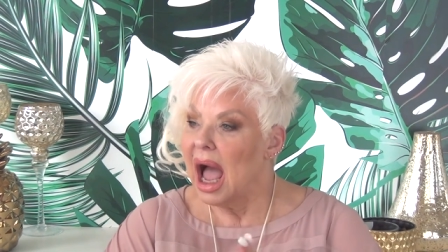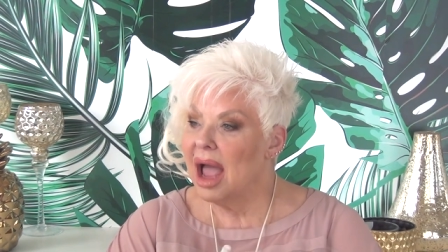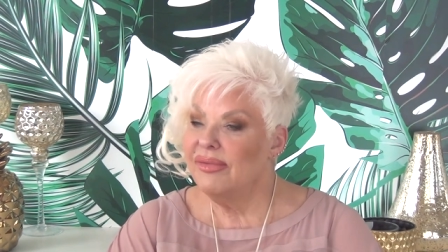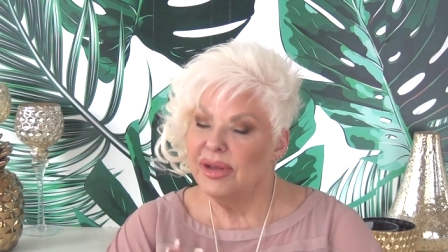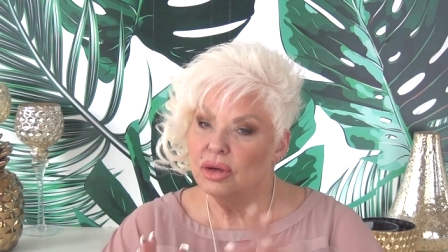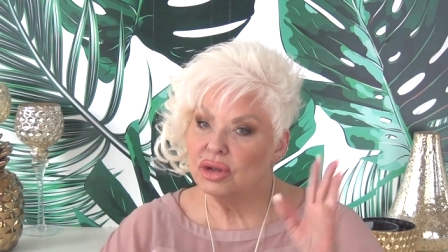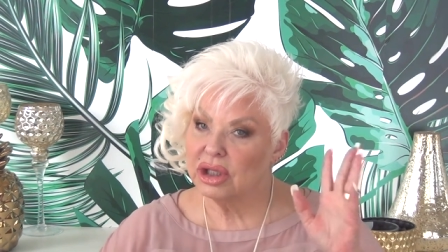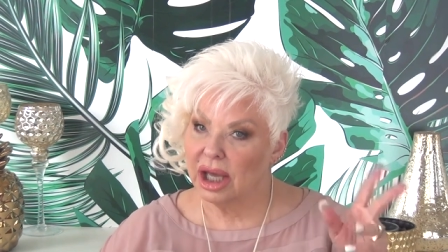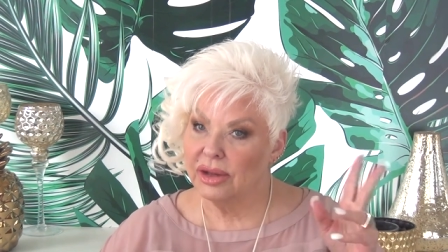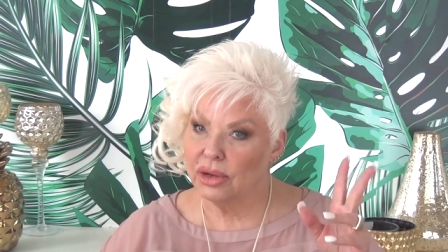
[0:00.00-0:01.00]
I've
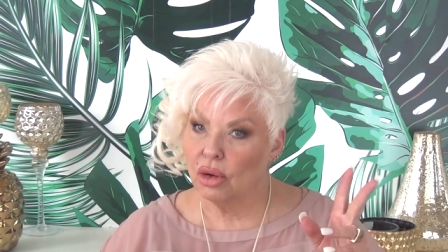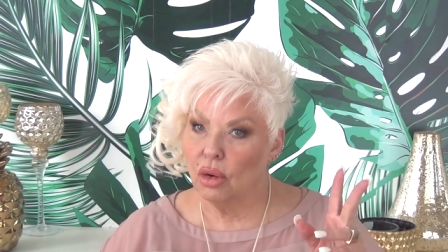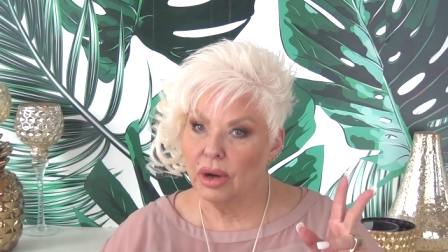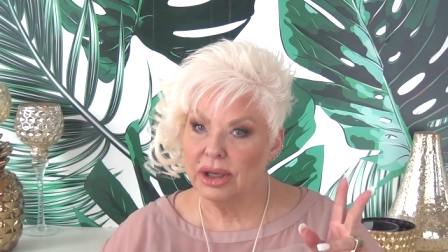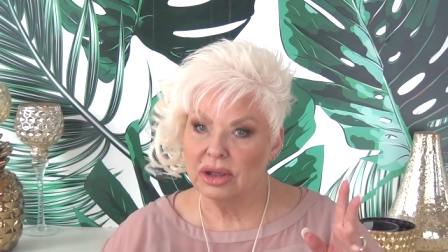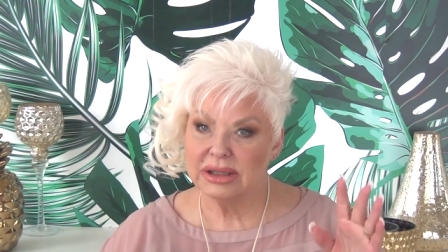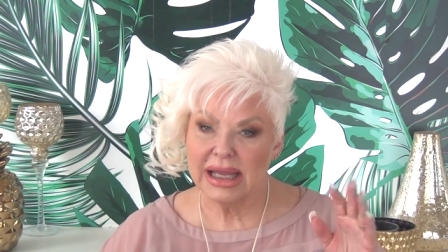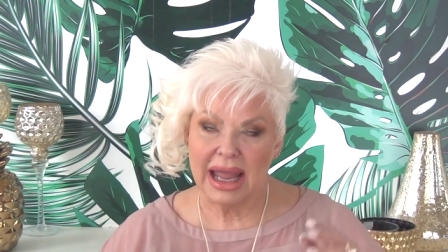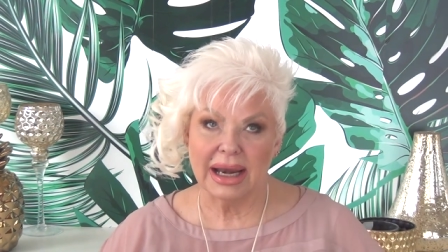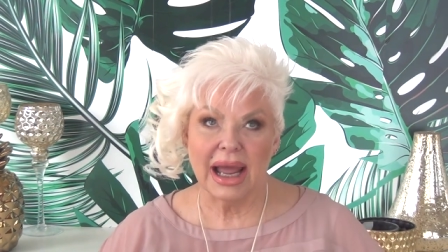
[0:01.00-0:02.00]
used other oils
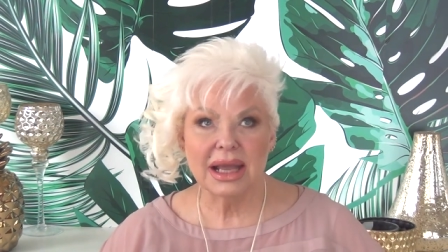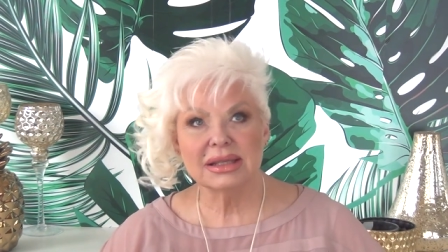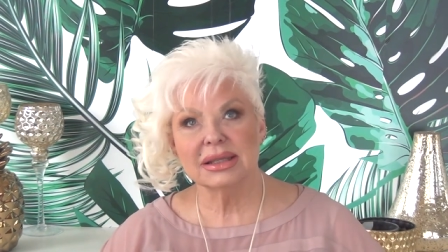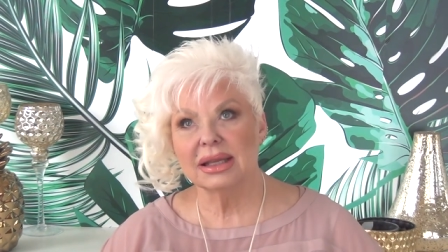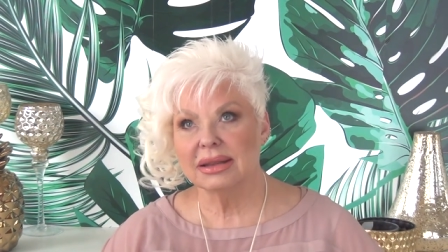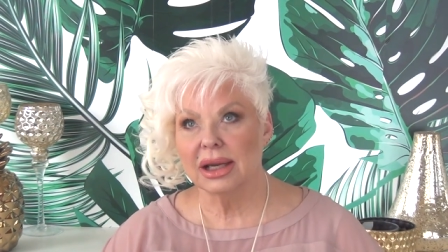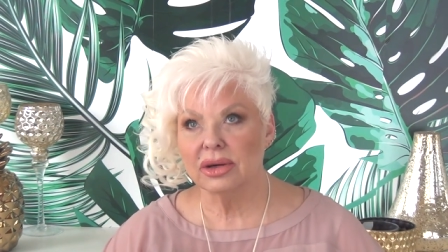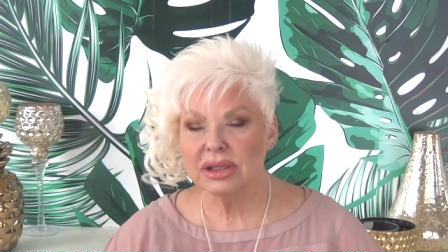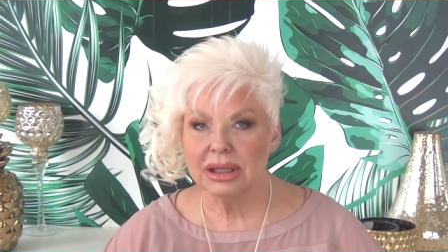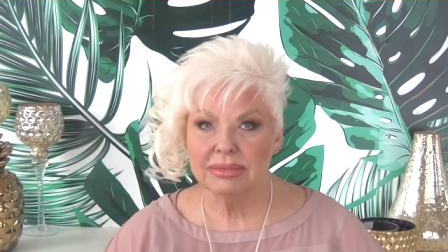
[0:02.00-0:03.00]
and I sit there
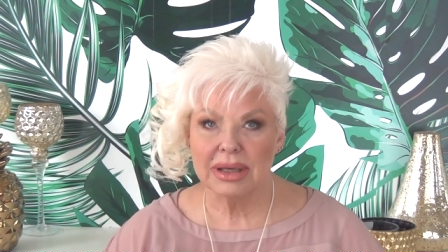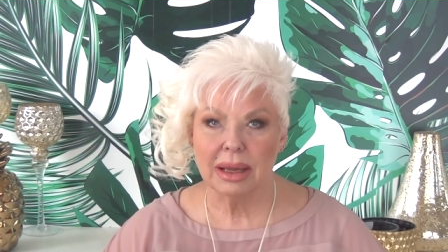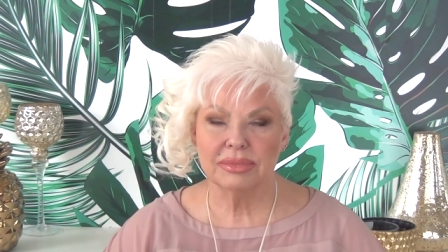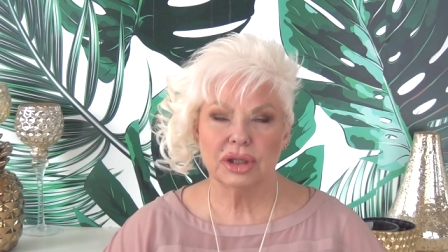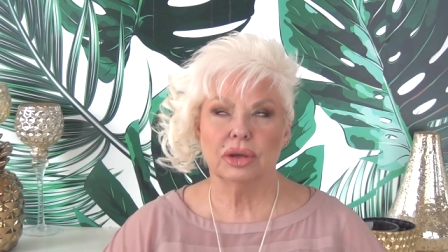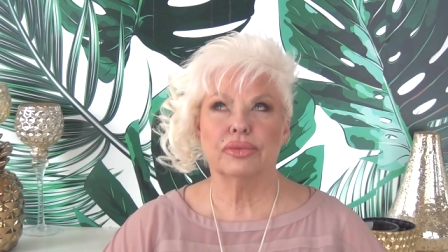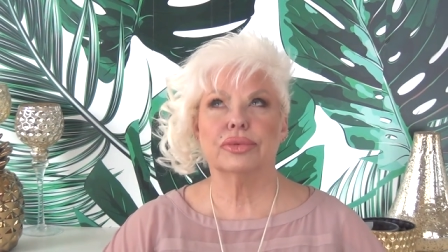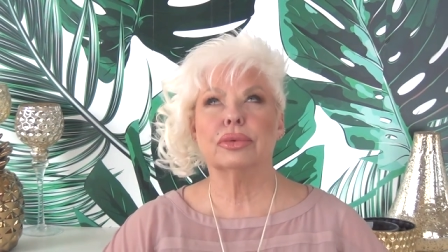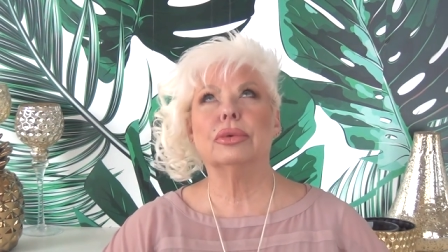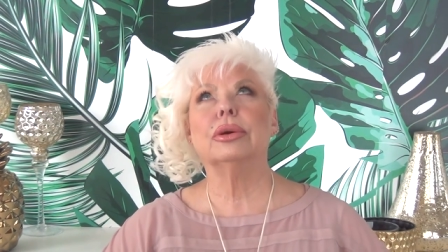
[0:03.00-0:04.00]
and sometimes do
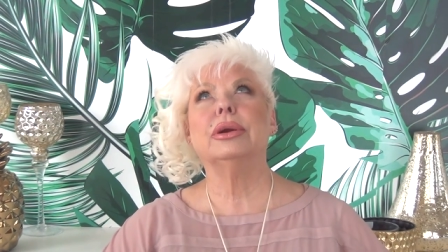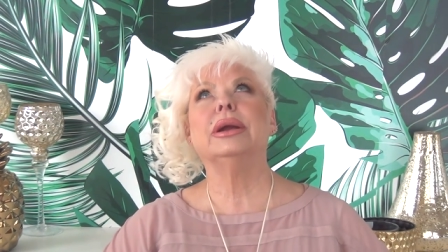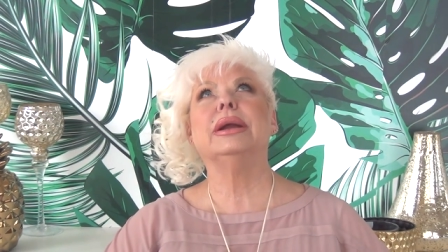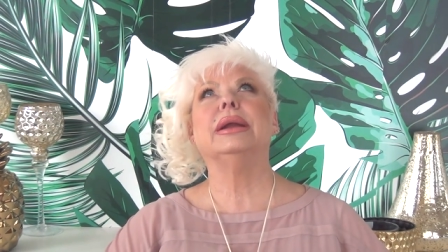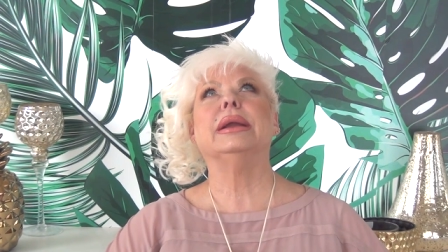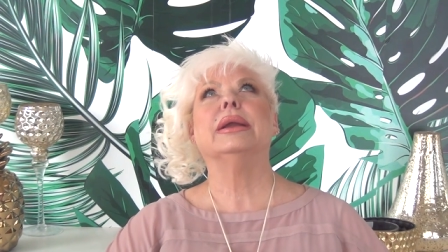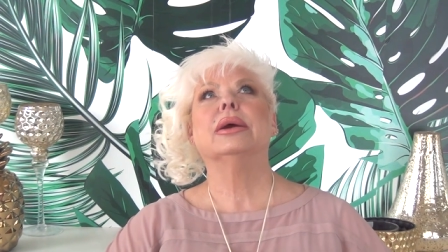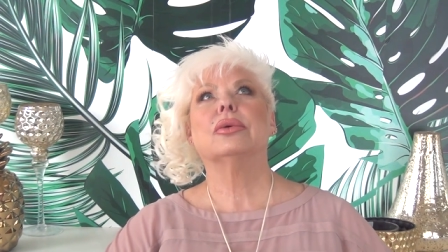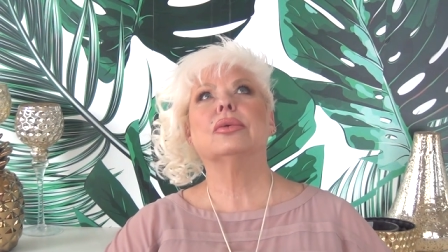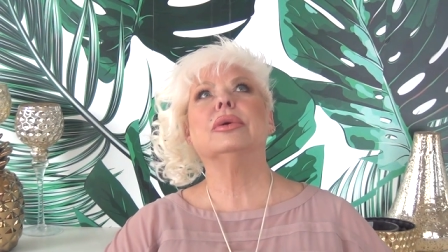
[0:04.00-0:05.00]
three
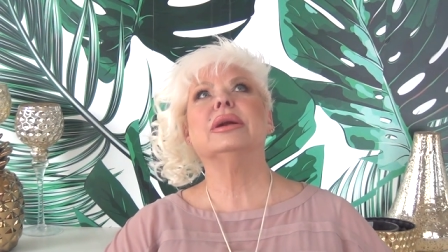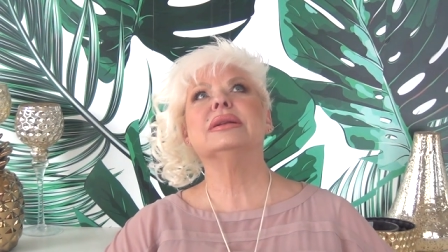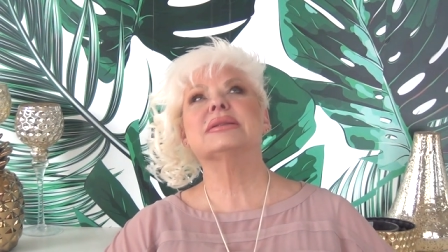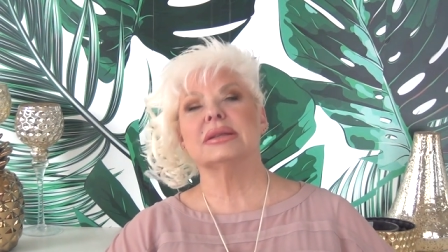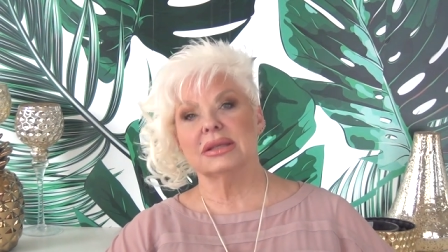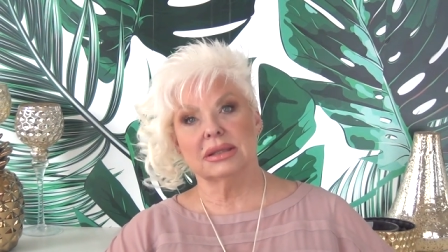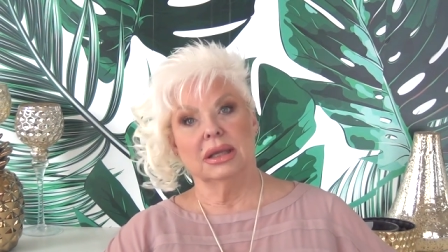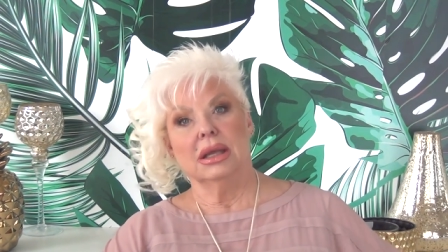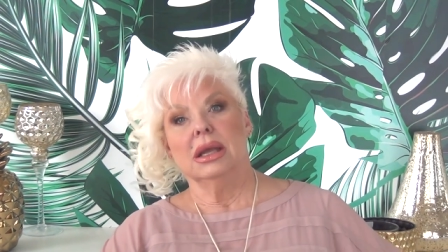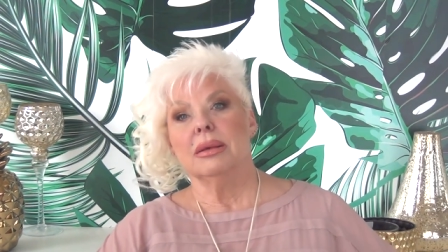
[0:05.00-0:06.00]
rinses
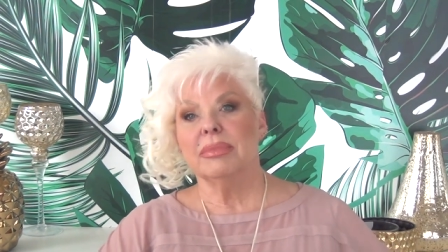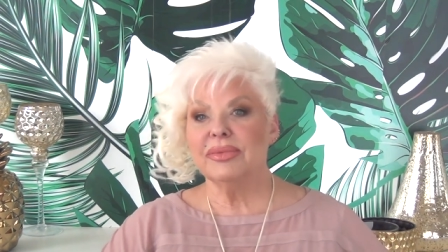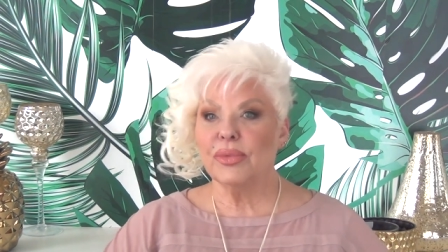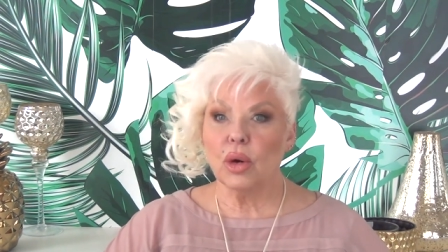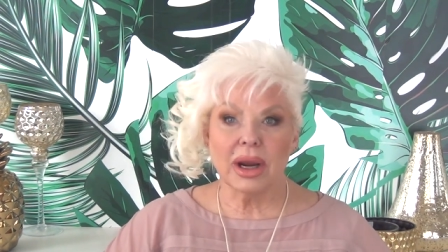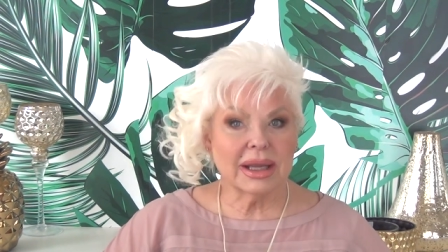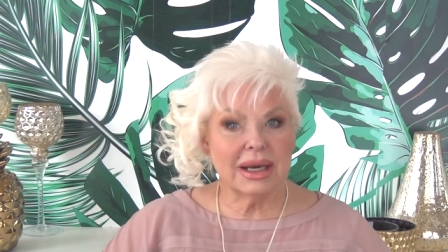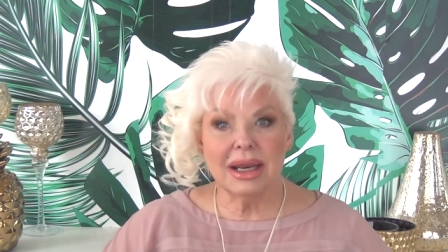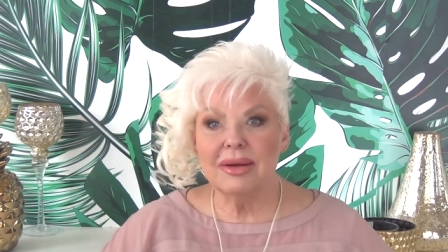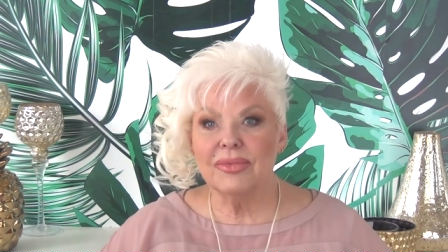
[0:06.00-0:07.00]
before I
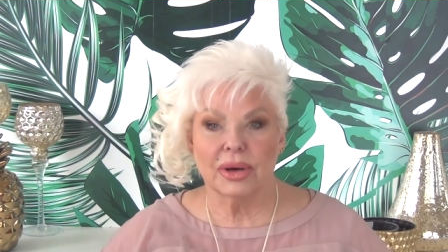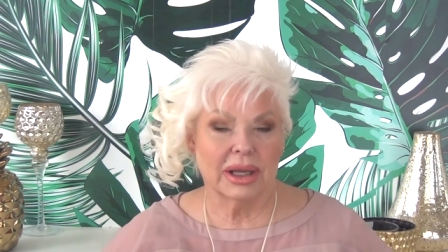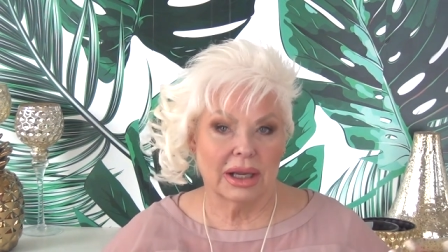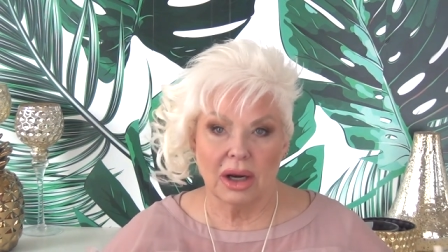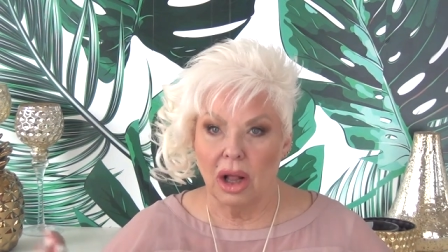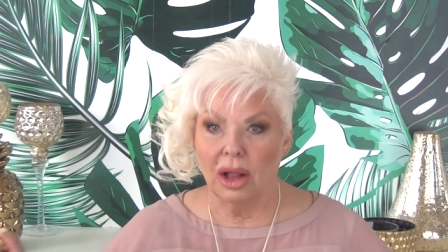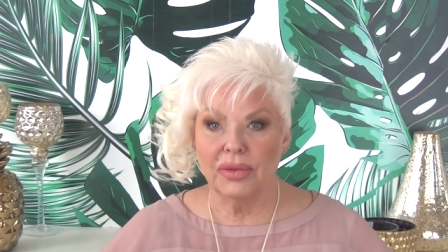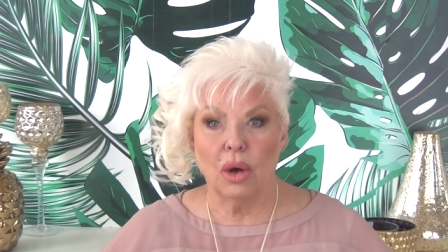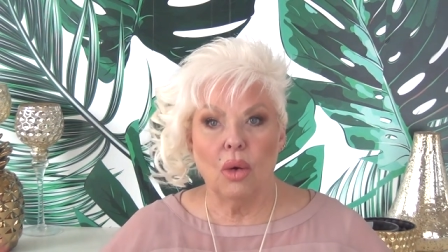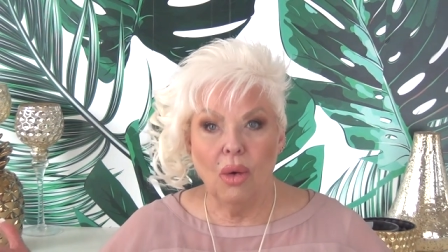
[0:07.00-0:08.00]
can ever get all
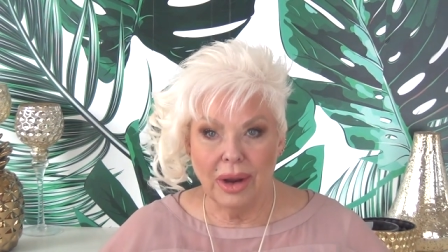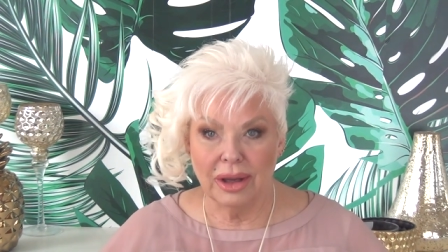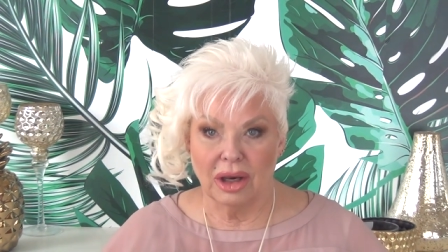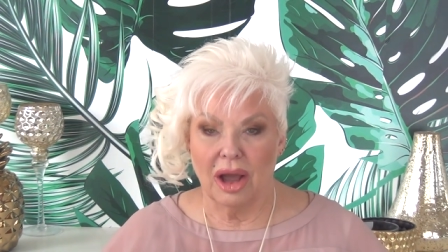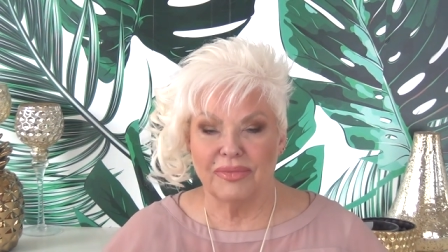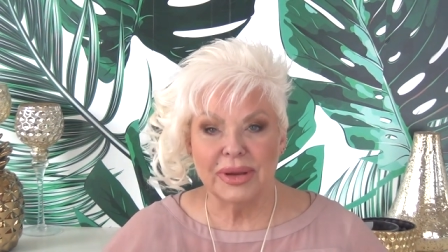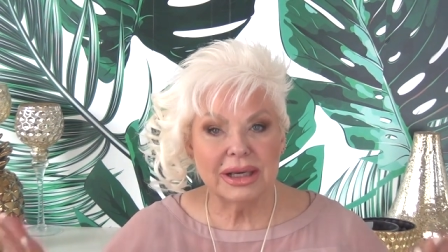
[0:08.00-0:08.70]
the oil off.